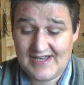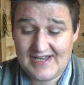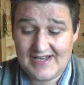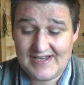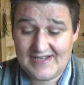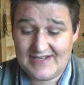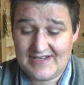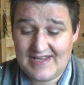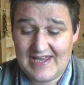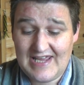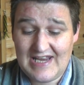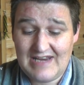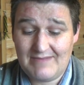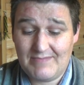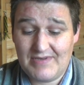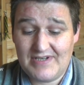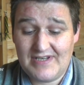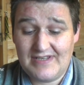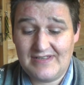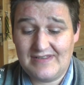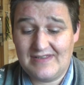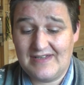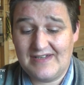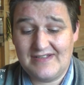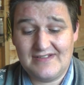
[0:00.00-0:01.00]
And
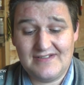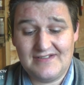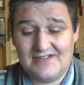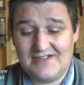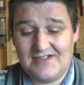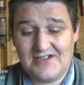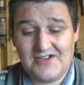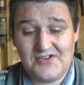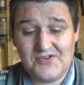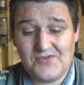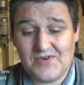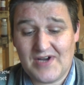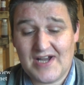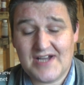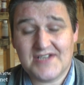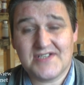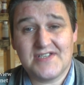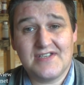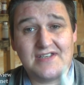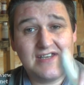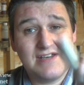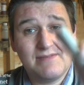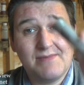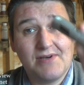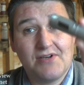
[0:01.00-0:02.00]
anybody that you know
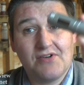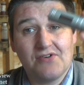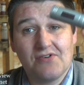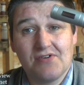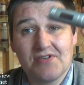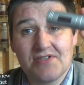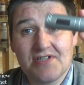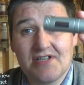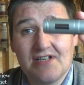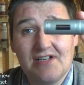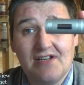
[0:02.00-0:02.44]
hasn't come across